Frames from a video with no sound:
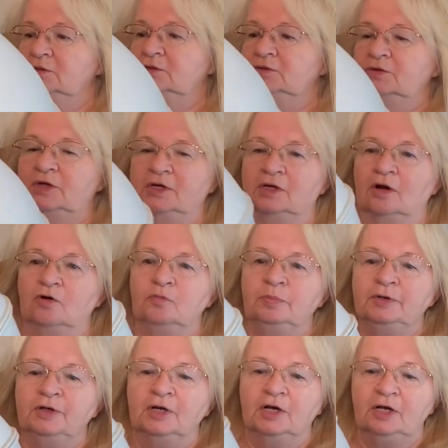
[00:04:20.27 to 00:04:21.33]
They
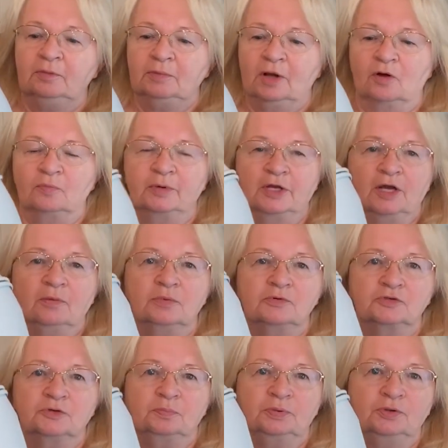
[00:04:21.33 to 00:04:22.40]
open up. I'll be able
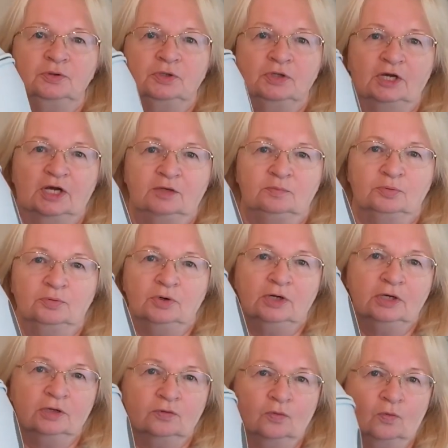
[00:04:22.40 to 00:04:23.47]
to put a
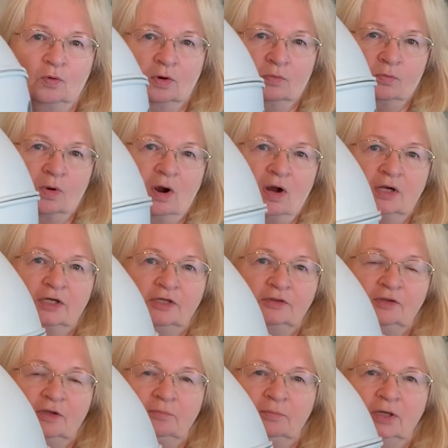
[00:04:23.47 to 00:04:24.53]
brick or a rock in
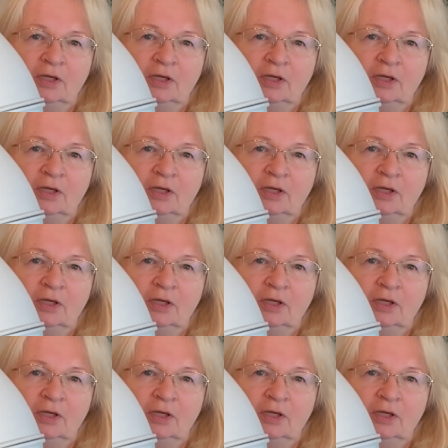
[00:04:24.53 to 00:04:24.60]
them,